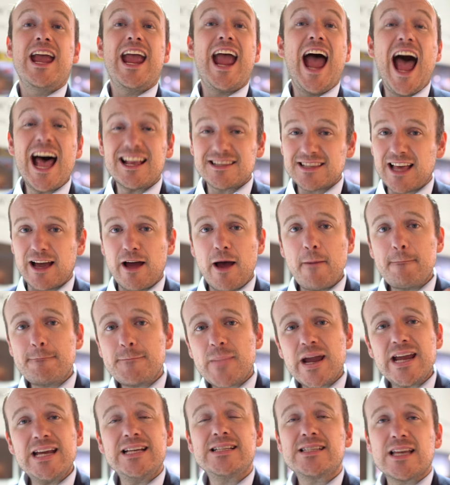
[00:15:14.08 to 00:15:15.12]
it has that
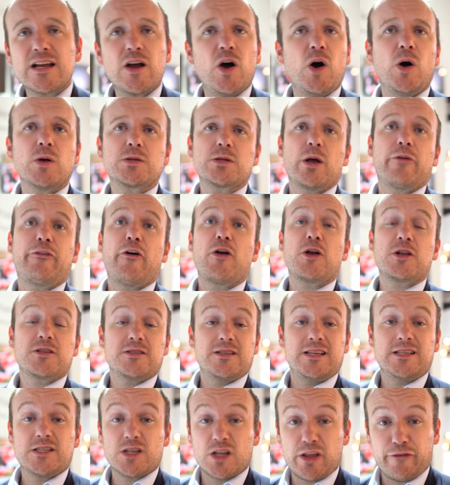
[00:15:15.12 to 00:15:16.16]
amazing autofocus
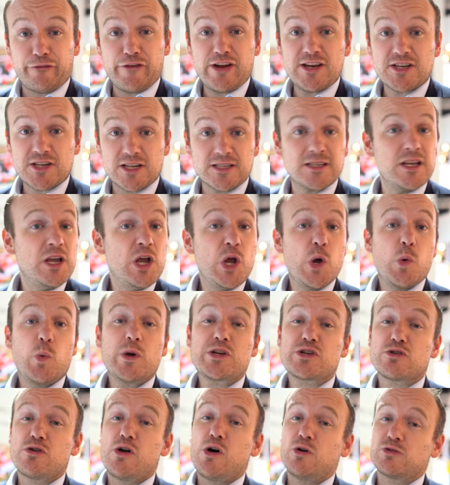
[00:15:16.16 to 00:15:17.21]
and these other features,
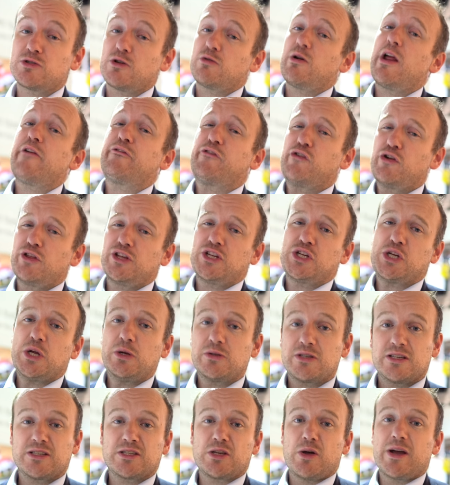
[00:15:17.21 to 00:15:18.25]
which are also great for other
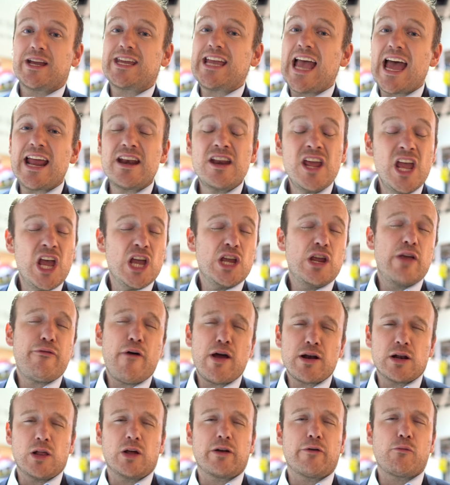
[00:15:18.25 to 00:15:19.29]
shooters. So again, you
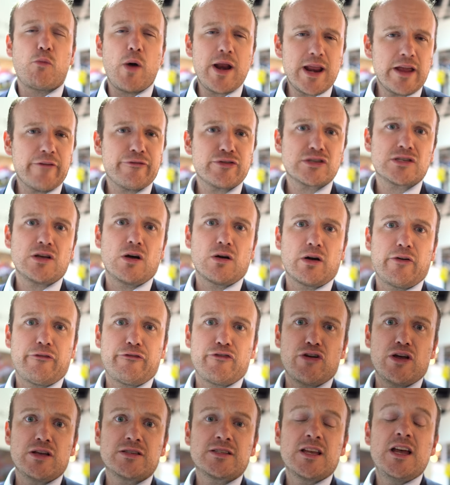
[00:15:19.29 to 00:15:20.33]
find a lot of wedding
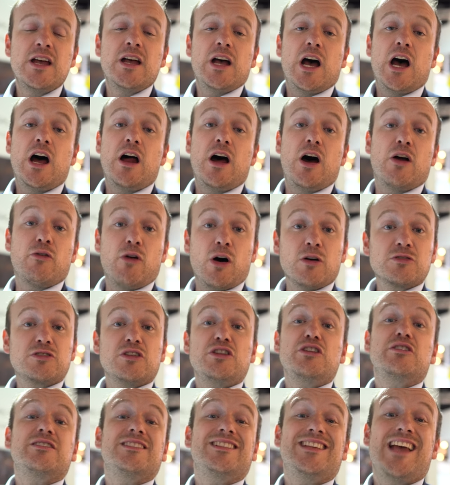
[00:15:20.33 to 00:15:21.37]
photographers are
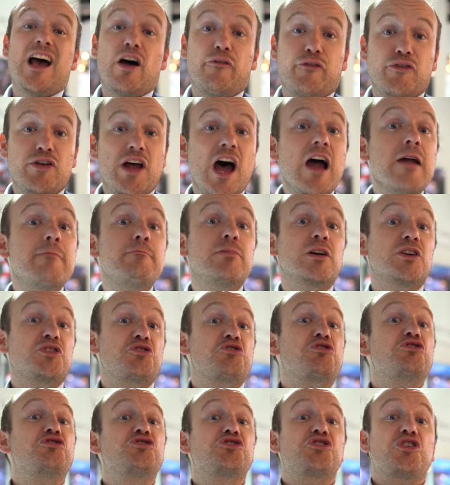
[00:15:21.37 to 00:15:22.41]
also using the Alpha 9 because
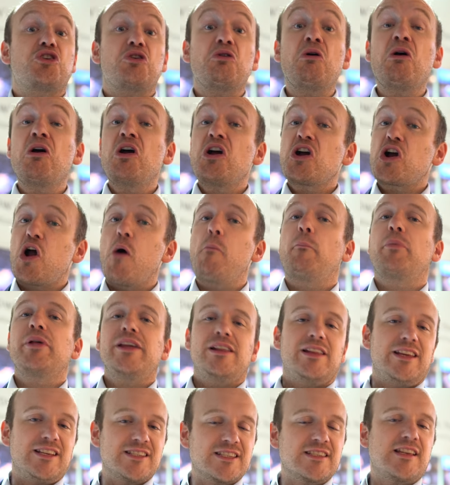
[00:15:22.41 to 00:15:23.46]
you can shoot
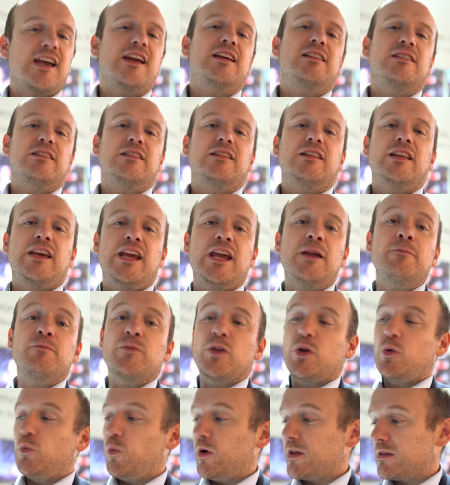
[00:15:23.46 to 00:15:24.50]
completely silently,
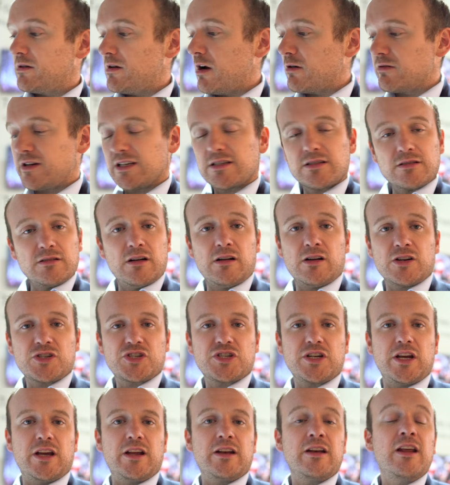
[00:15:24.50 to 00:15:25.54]
with no
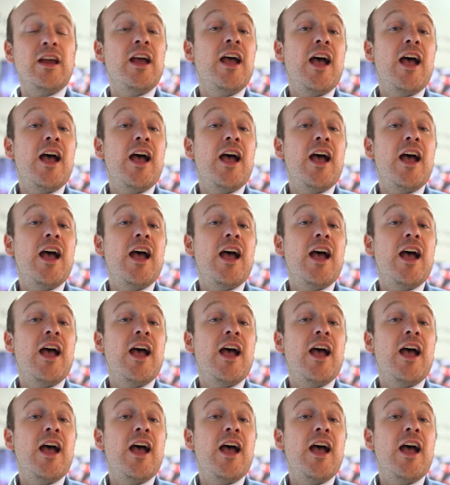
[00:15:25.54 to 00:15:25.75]
distortion,